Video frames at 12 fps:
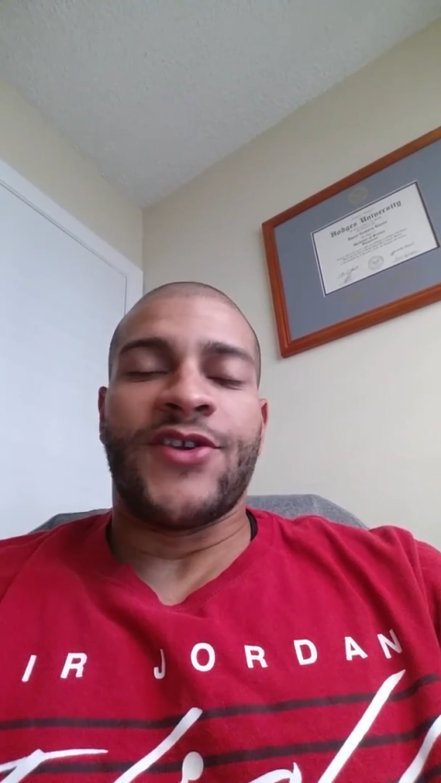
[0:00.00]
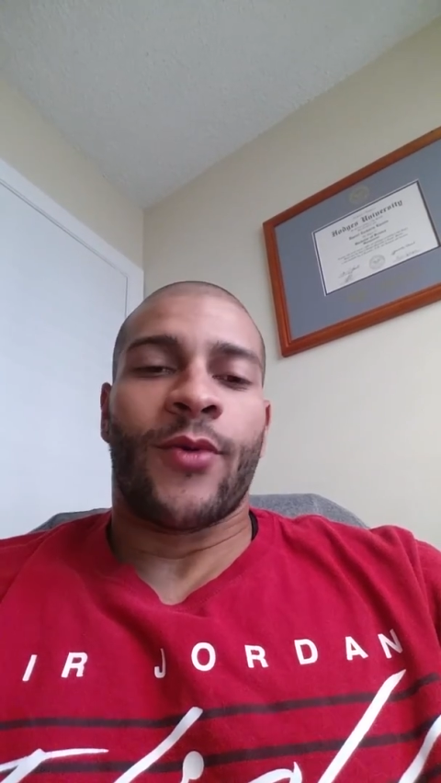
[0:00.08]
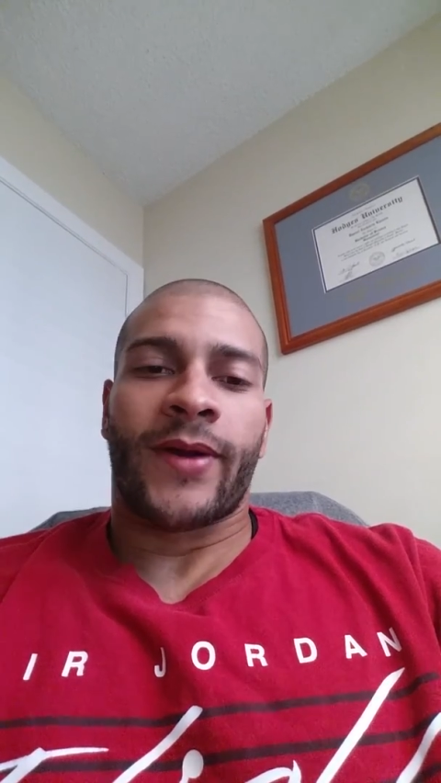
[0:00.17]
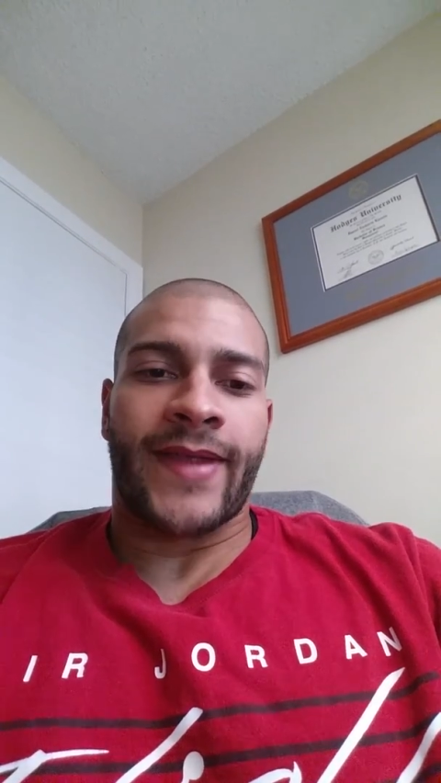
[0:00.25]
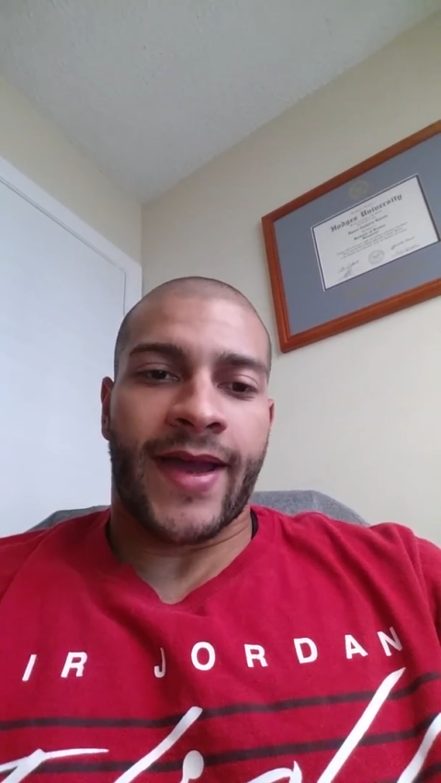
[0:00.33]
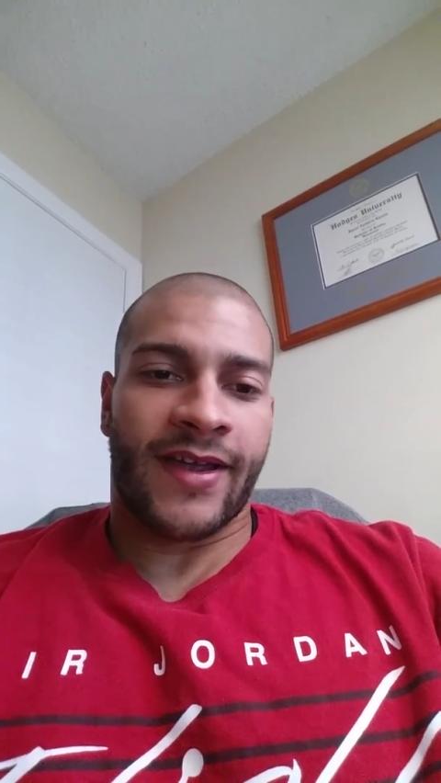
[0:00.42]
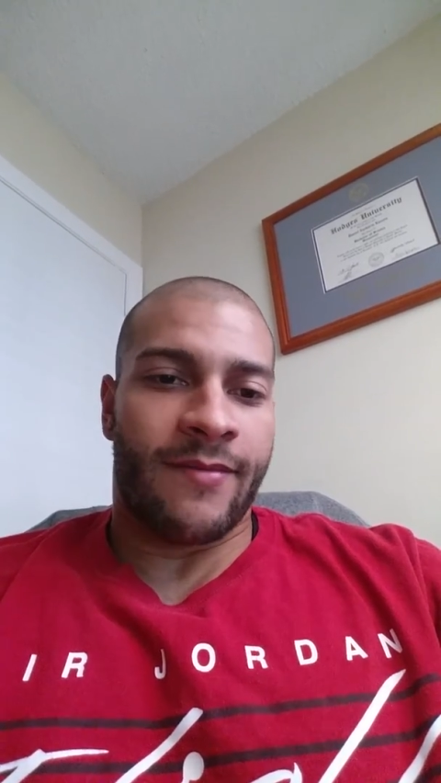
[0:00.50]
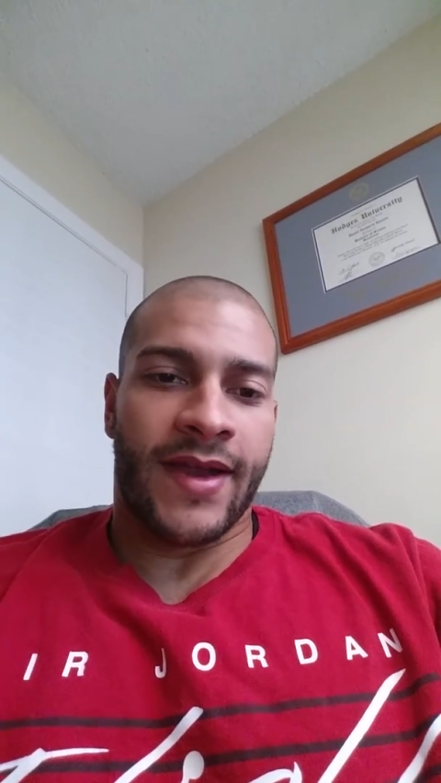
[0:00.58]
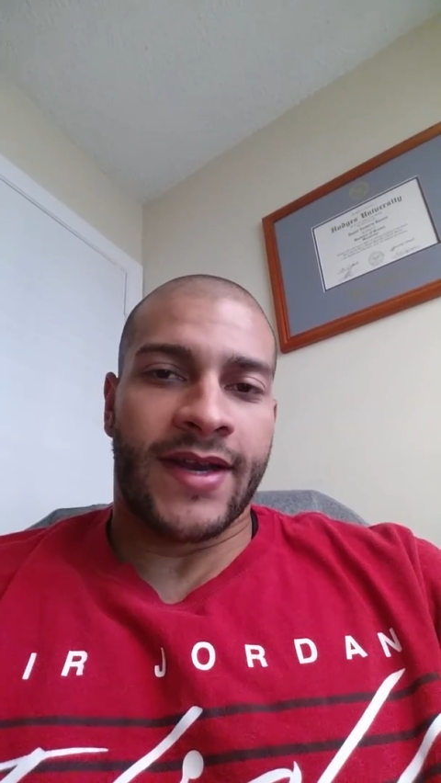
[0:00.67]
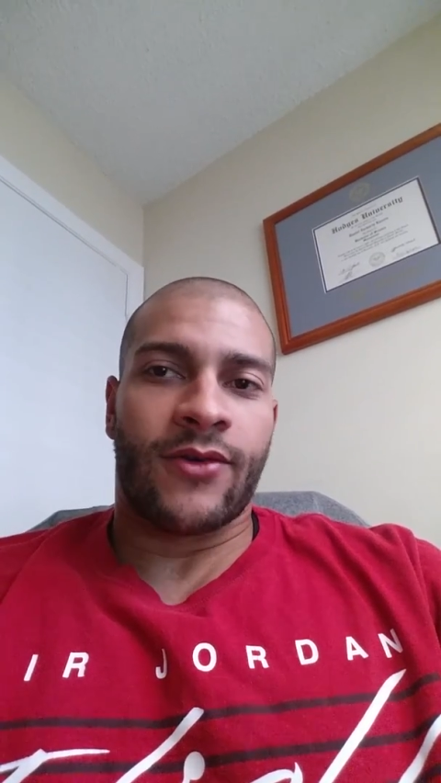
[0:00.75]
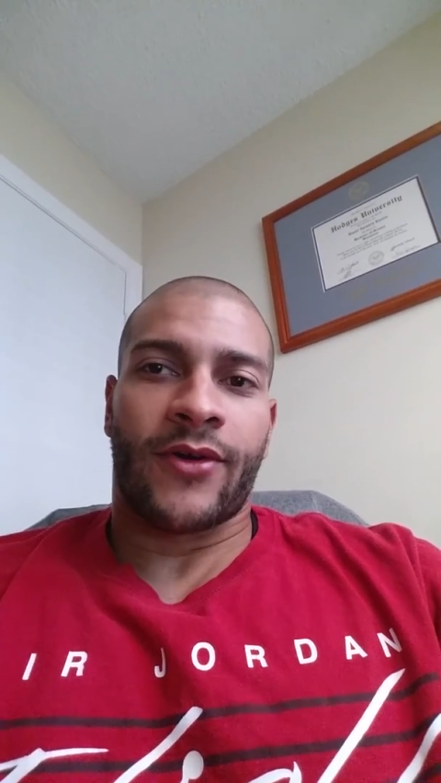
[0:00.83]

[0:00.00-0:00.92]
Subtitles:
you weren't that committed,